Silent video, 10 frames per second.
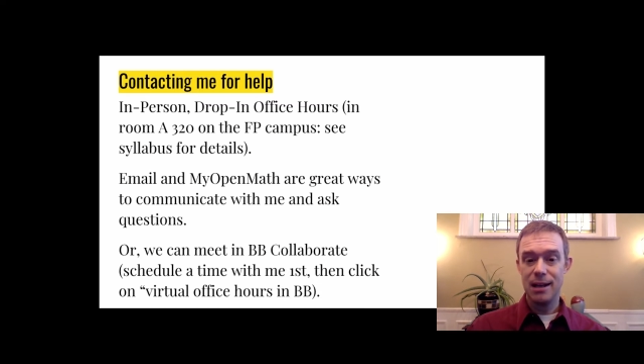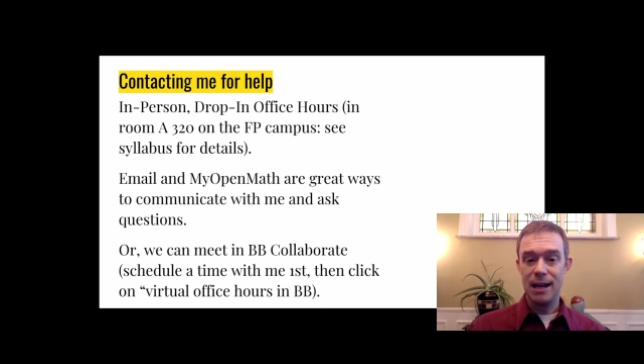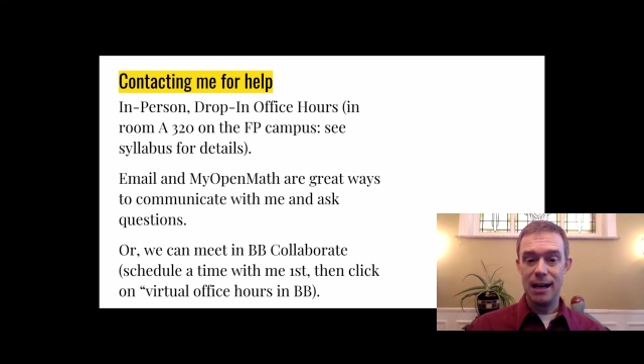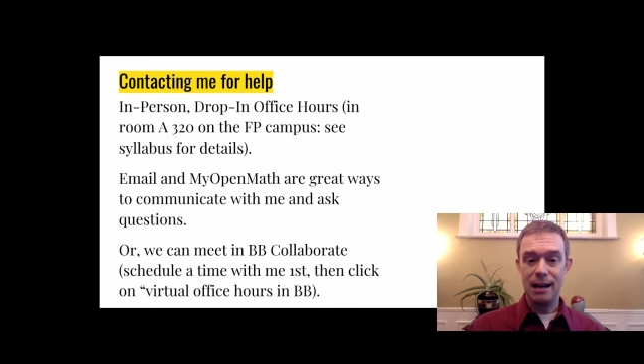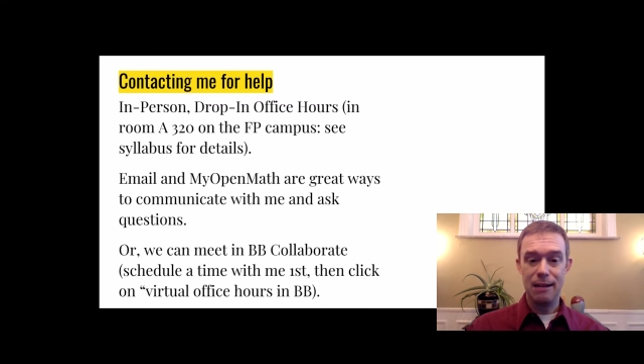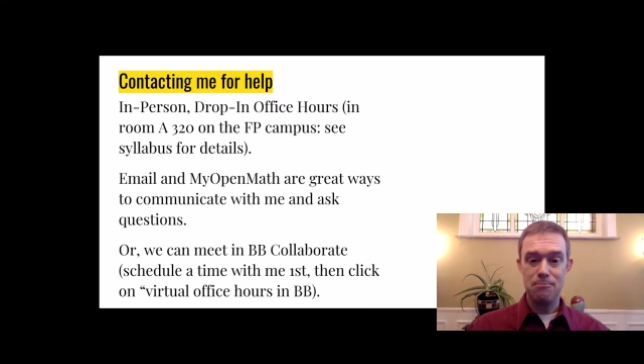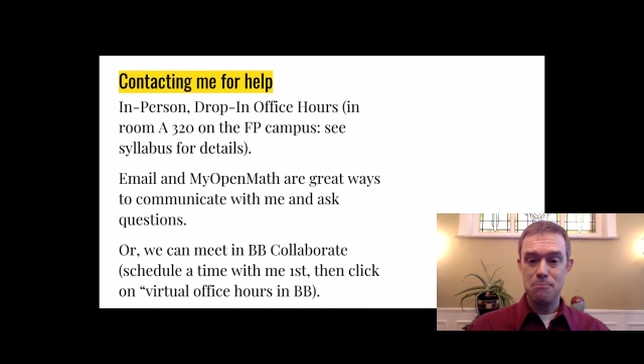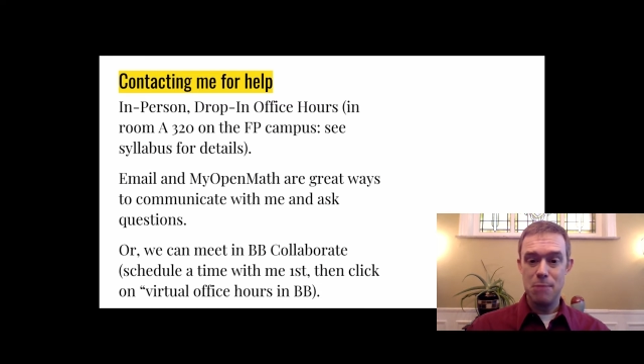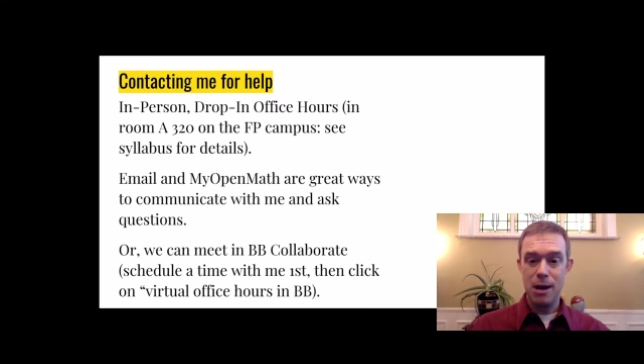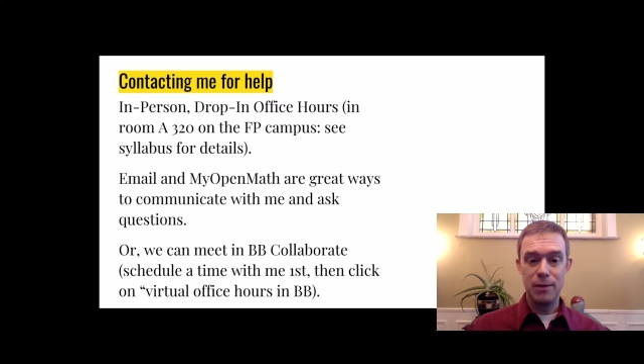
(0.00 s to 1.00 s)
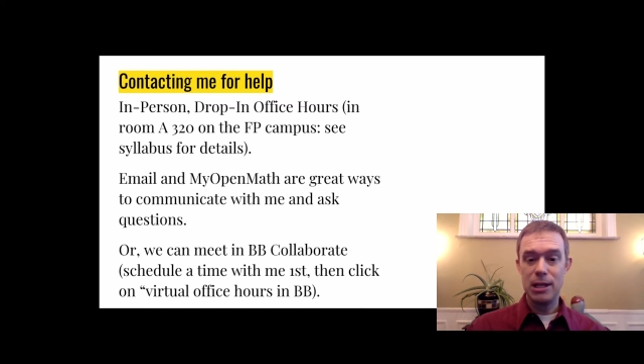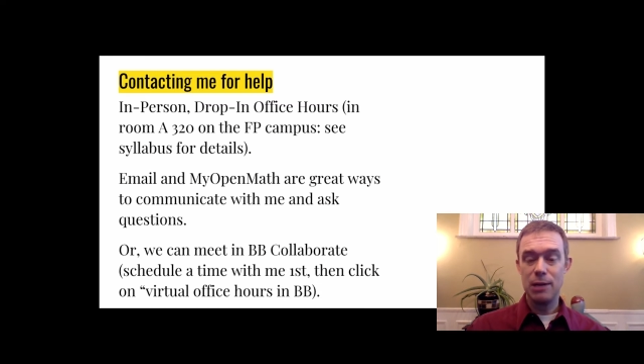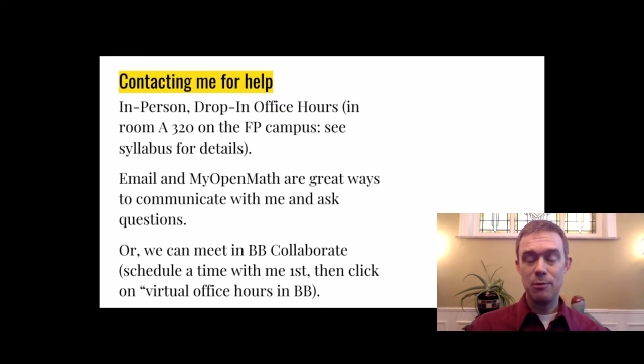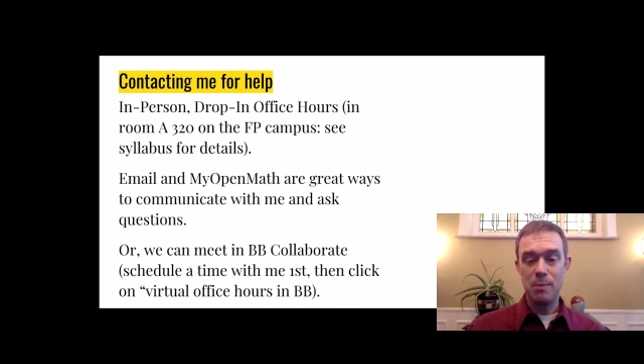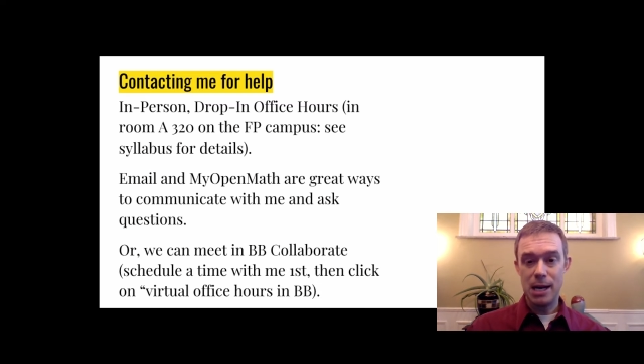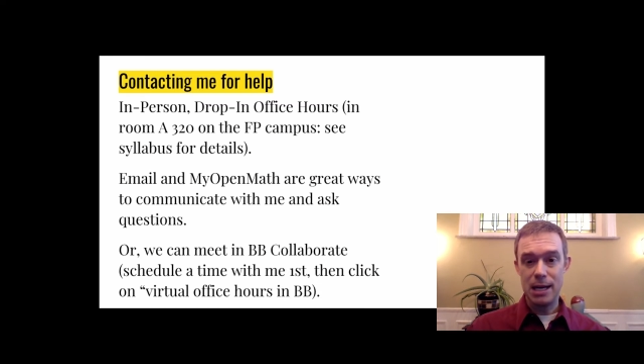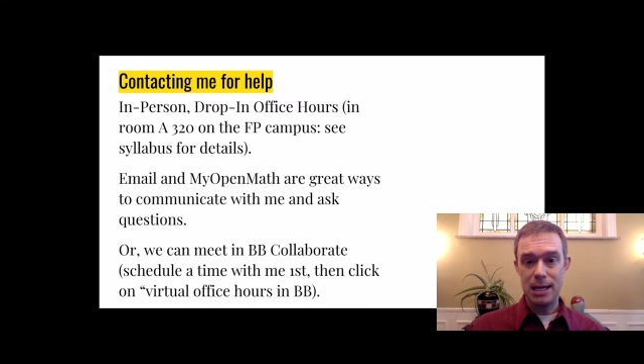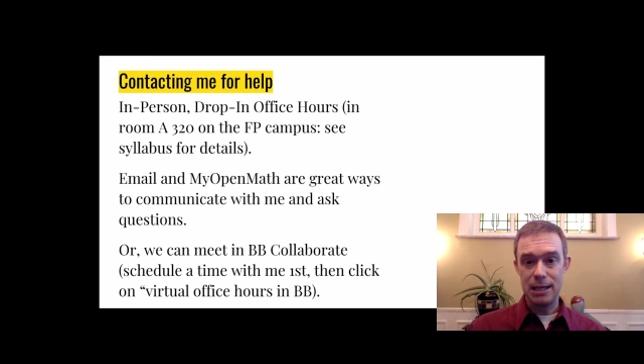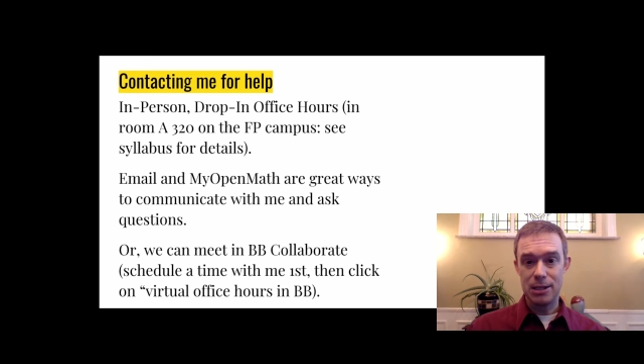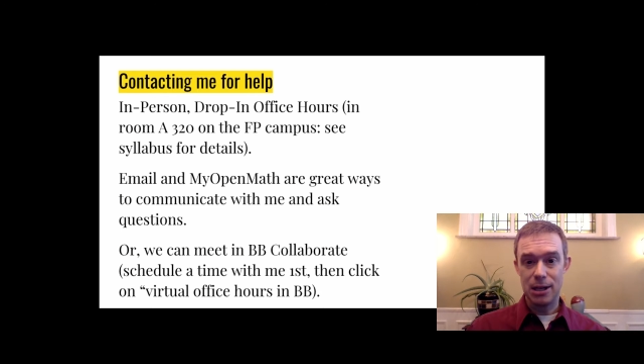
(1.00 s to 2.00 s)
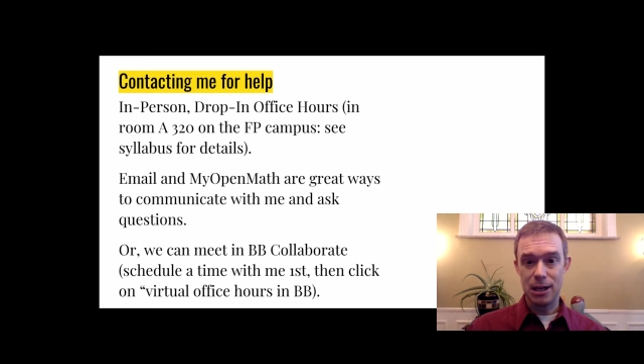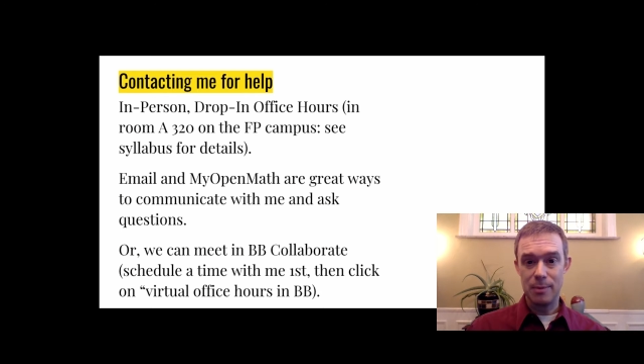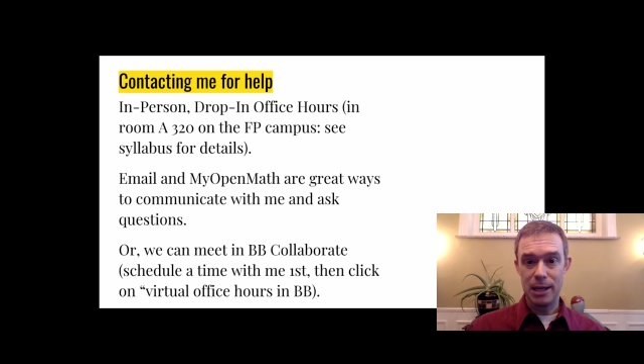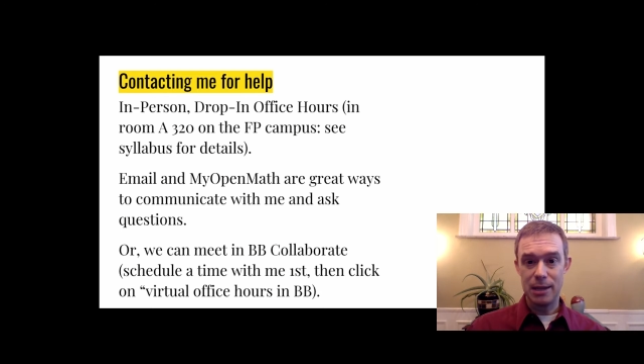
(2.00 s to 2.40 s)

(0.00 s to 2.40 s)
and everything we might need to talk about